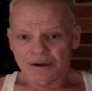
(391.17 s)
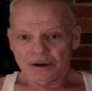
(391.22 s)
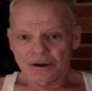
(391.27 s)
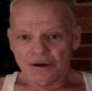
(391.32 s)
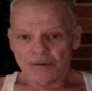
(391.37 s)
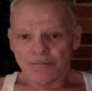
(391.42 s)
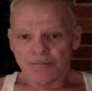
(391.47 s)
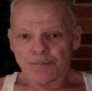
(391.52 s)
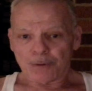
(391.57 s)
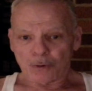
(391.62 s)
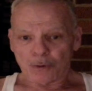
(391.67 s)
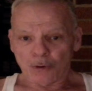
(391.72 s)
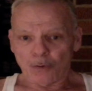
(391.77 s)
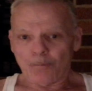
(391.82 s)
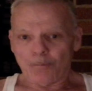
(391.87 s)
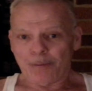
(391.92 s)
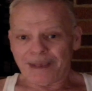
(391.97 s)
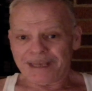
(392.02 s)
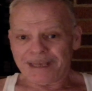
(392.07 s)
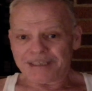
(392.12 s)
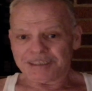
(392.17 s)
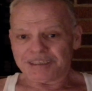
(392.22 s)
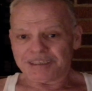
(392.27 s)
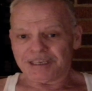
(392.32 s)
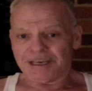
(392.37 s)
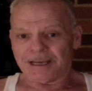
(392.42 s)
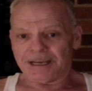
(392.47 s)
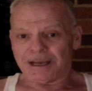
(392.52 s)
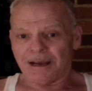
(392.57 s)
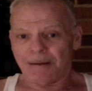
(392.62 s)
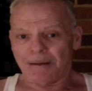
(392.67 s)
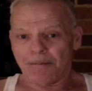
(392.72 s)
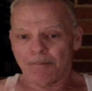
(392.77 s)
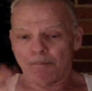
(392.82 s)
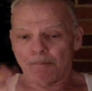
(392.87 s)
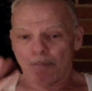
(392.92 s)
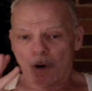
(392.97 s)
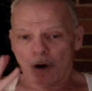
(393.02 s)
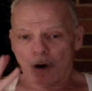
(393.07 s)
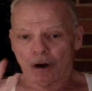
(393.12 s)
Pro Basic
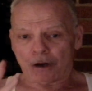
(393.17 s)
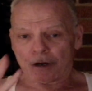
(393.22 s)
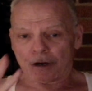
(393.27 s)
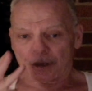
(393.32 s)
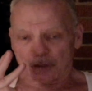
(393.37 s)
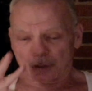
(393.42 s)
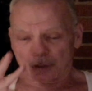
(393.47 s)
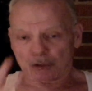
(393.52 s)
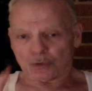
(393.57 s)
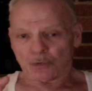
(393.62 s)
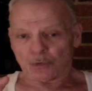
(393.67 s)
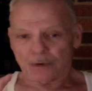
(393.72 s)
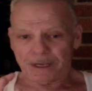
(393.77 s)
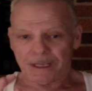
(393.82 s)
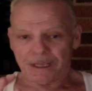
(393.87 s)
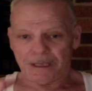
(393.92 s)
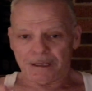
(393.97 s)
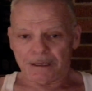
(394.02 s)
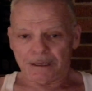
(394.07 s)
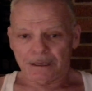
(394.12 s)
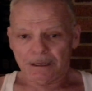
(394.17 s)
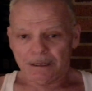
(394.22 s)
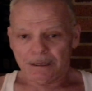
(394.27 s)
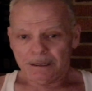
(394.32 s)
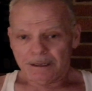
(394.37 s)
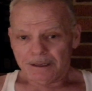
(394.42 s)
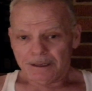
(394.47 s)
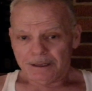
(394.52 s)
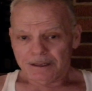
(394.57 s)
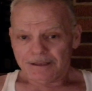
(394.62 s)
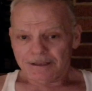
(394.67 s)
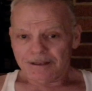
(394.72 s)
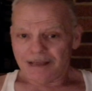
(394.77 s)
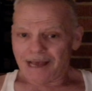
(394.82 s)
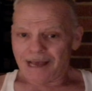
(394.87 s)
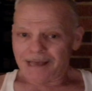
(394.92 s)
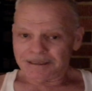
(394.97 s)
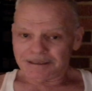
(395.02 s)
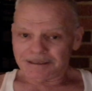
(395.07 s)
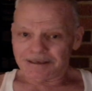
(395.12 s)
Mark III.
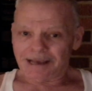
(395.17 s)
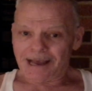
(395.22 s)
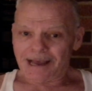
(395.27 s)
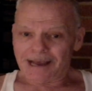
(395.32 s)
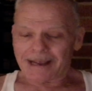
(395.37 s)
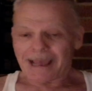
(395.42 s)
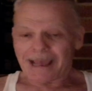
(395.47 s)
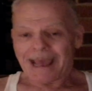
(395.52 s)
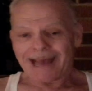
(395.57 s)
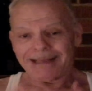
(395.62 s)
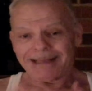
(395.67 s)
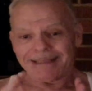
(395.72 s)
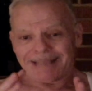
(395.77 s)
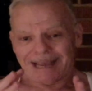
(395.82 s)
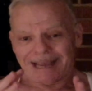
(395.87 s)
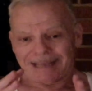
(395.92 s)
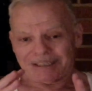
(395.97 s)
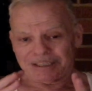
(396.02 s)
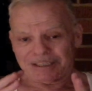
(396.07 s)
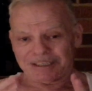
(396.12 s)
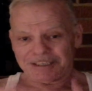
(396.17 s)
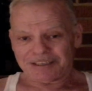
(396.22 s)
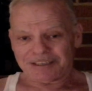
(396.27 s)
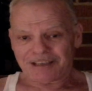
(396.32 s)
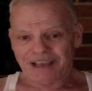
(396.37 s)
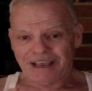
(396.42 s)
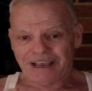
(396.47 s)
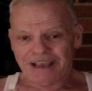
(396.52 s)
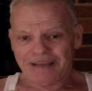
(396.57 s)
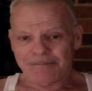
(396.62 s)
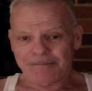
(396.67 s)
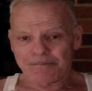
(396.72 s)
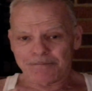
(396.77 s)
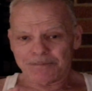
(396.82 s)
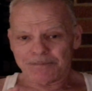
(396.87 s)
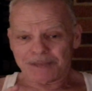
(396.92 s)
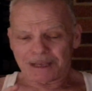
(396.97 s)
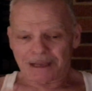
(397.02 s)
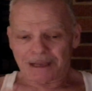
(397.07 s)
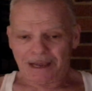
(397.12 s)
That DAC had that same
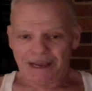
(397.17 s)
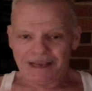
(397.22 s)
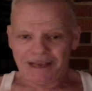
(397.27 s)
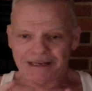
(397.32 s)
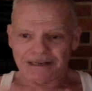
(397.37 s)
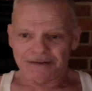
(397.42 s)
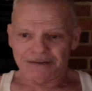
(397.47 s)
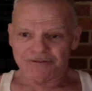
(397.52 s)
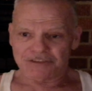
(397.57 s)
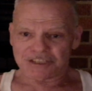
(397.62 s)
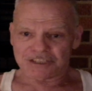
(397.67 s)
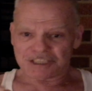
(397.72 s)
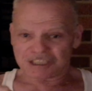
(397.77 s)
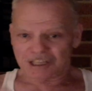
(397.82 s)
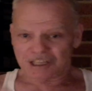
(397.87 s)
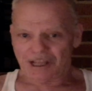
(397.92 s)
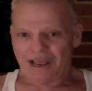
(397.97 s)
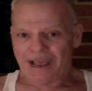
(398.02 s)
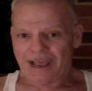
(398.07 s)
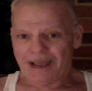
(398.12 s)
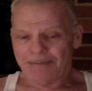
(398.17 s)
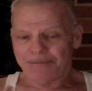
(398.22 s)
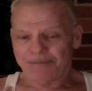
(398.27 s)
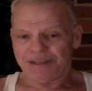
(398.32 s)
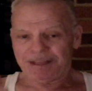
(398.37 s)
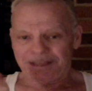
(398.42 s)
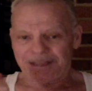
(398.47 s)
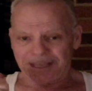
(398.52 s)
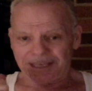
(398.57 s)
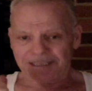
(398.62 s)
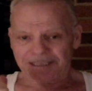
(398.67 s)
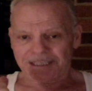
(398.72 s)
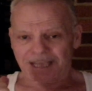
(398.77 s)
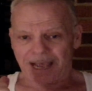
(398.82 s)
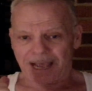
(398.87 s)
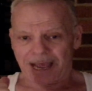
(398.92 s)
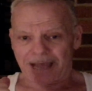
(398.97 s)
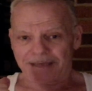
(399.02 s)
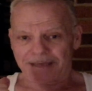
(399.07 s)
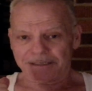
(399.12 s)
kind of slam that this
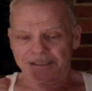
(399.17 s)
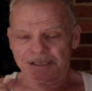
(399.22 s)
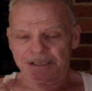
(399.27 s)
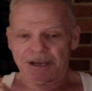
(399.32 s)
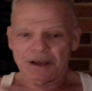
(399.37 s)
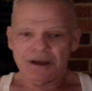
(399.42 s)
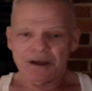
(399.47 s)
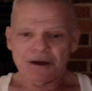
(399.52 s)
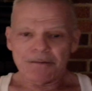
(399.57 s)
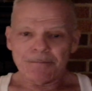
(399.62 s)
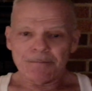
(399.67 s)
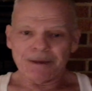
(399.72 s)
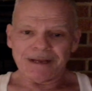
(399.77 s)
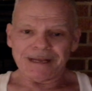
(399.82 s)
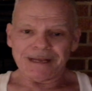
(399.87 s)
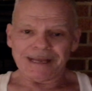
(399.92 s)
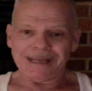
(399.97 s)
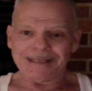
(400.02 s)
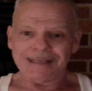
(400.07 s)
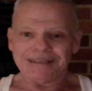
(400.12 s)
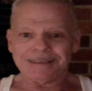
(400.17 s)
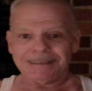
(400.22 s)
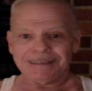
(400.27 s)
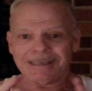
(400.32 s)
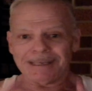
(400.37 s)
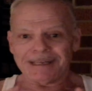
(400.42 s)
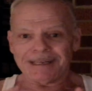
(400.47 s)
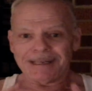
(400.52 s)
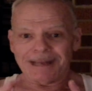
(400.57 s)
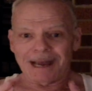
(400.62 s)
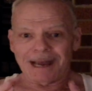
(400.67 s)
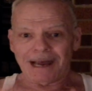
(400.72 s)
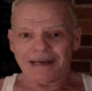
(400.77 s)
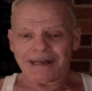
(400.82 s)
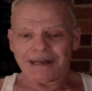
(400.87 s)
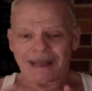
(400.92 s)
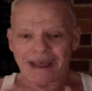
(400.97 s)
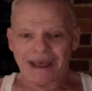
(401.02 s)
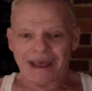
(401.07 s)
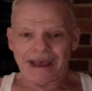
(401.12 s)
has, but it did not
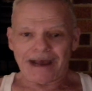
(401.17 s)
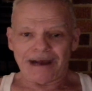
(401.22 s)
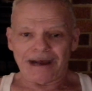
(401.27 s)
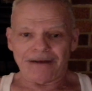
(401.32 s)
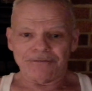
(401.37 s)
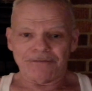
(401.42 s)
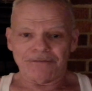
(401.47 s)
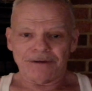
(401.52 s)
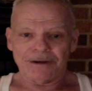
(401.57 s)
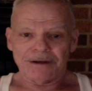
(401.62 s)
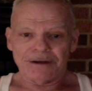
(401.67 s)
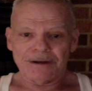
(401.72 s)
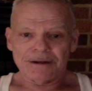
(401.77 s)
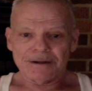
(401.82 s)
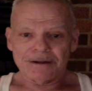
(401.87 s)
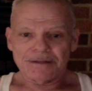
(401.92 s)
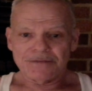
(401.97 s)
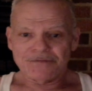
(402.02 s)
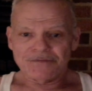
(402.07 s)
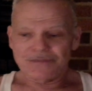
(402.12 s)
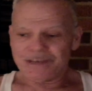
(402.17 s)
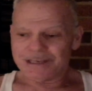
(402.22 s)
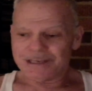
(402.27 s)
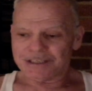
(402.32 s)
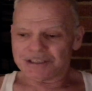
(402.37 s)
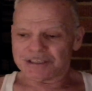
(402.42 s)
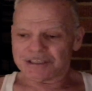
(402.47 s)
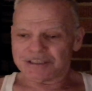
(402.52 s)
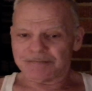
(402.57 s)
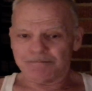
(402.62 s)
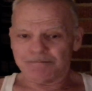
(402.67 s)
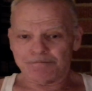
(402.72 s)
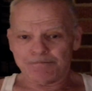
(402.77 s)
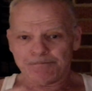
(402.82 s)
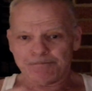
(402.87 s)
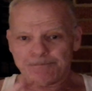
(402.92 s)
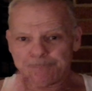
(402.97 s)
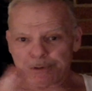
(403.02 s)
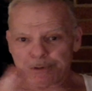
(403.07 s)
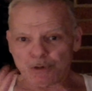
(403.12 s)
have this
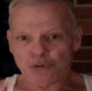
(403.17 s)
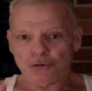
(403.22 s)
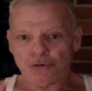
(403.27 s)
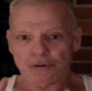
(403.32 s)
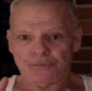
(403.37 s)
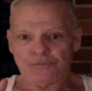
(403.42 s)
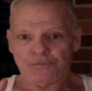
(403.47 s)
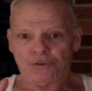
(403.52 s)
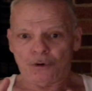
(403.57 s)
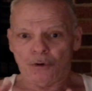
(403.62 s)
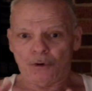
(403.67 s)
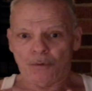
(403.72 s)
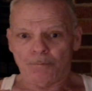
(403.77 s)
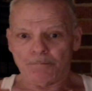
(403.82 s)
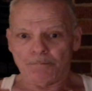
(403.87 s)
beautiful